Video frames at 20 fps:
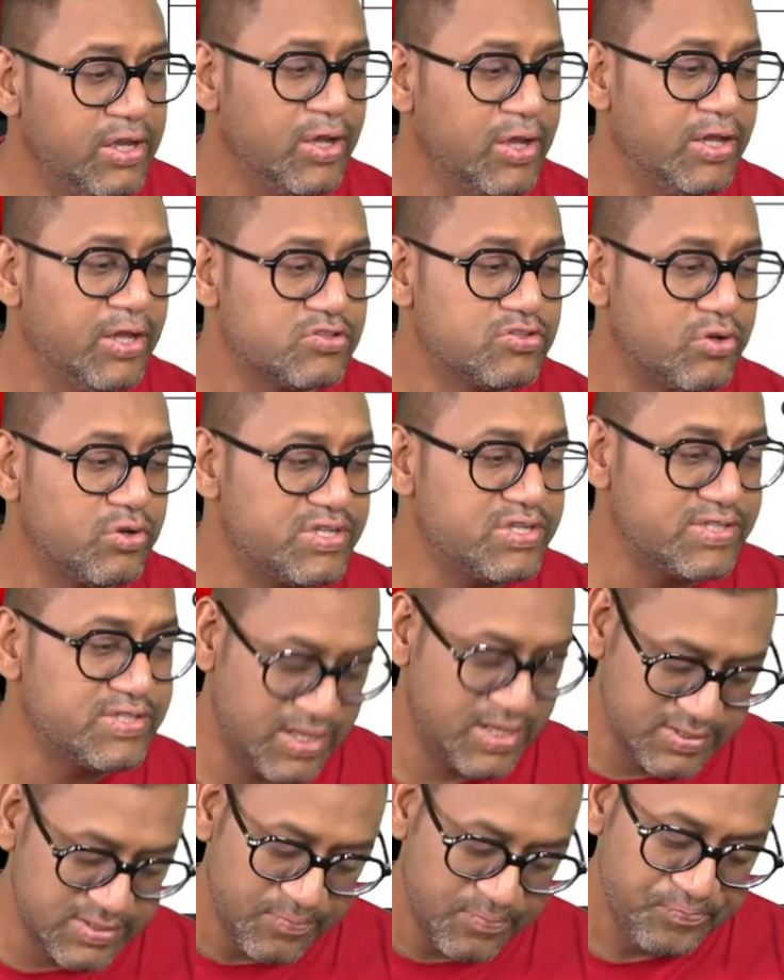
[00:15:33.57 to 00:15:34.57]
So it
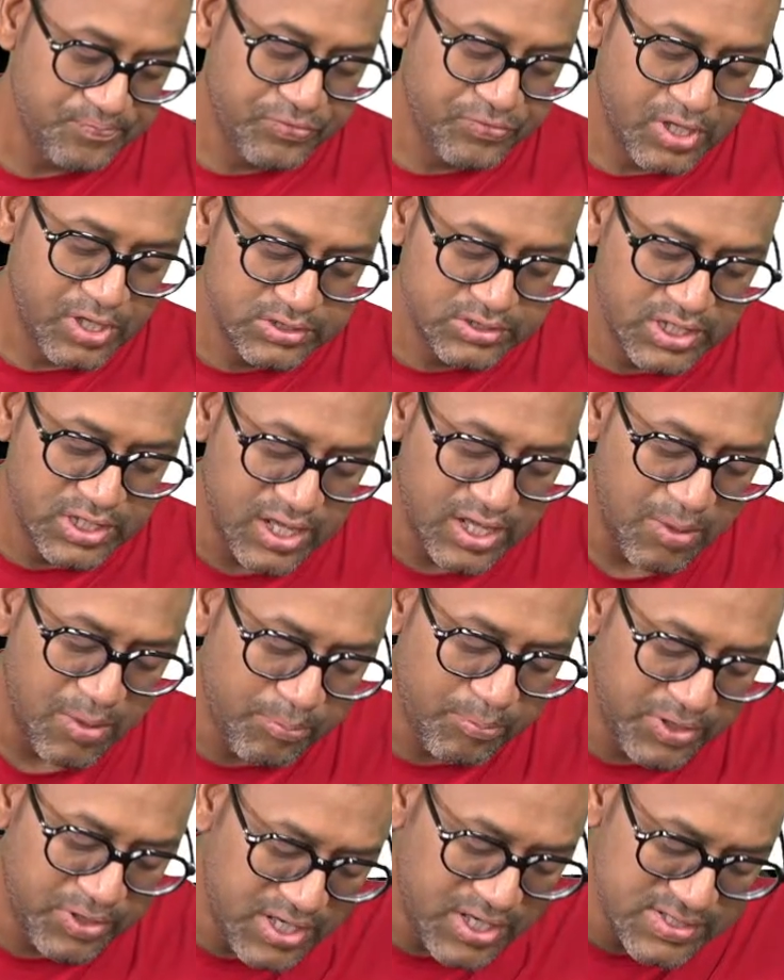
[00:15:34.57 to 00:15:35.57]
says the
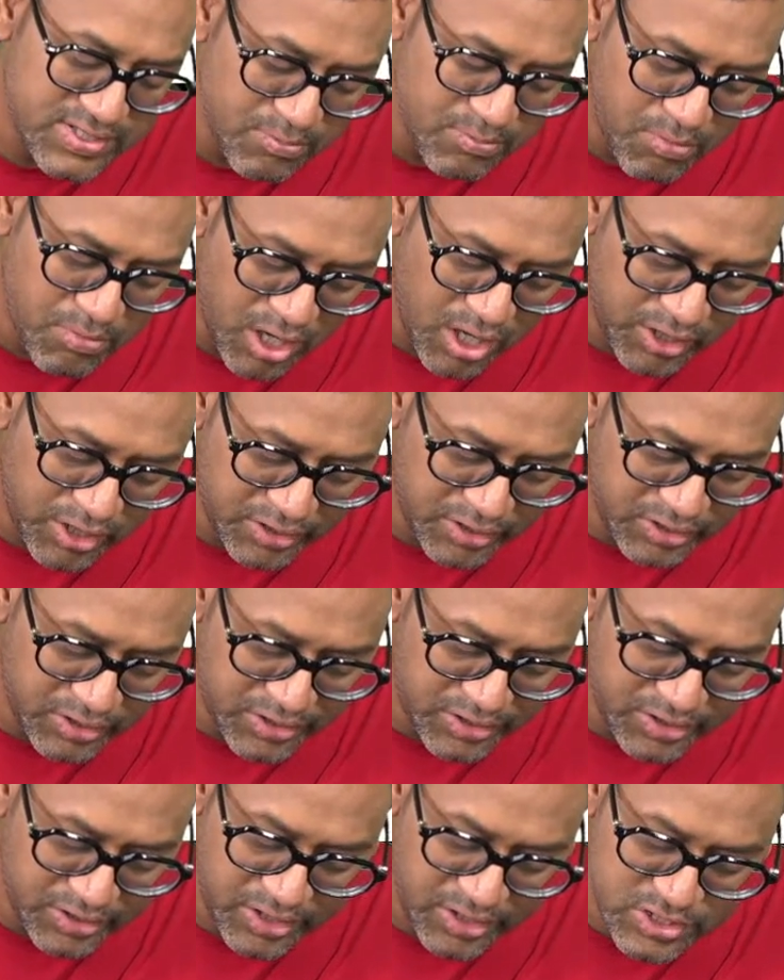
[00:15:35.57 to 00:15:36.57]
company is a market leader
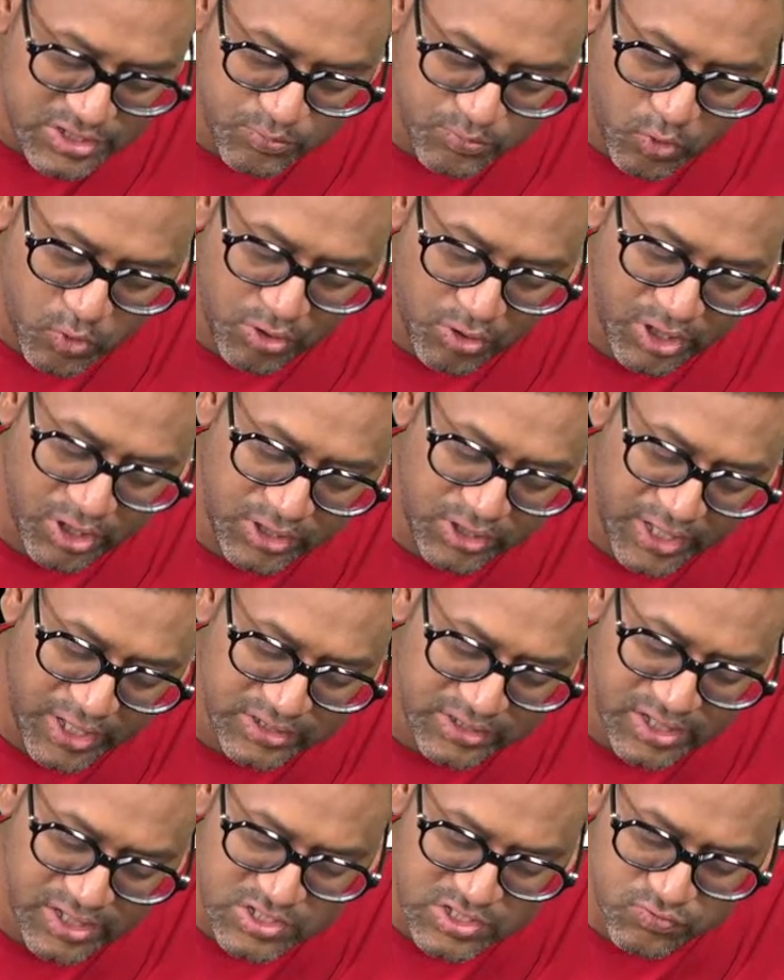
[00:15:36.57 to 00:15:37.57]
in its product and
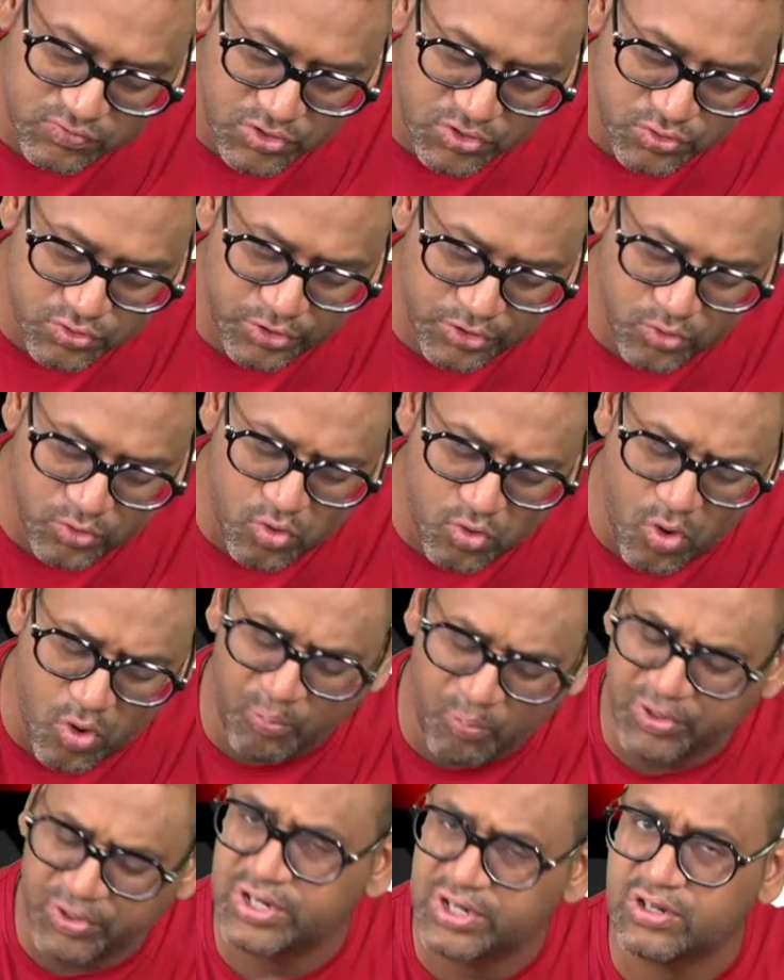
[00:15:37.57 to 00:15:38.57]
there is virtually no
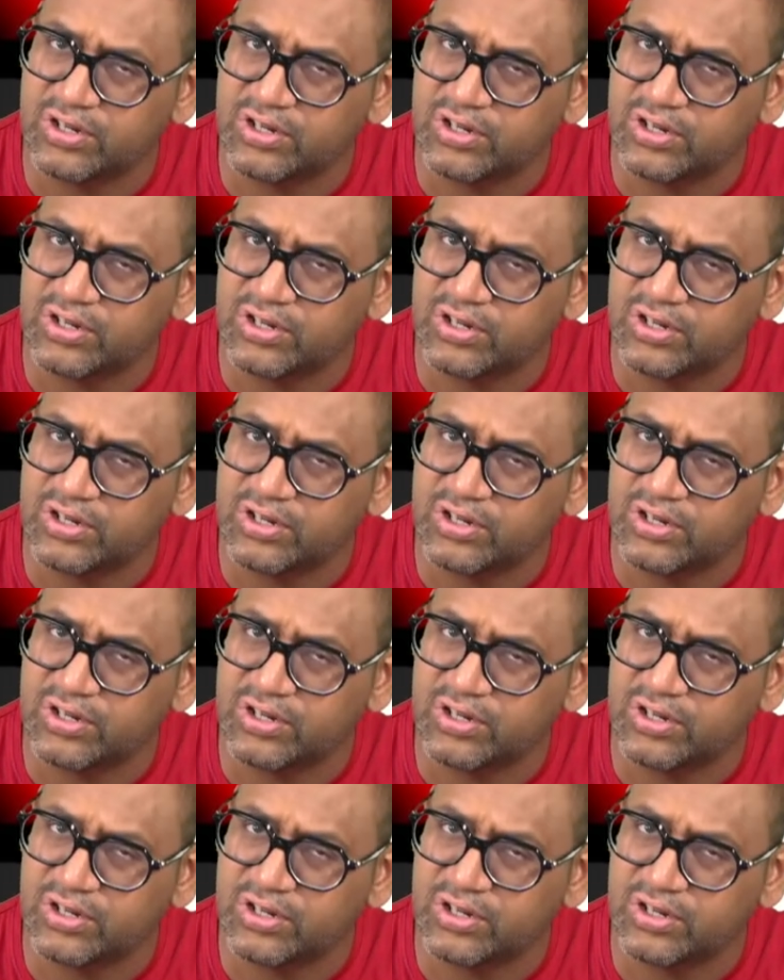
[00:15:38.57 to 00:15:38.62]
competitor.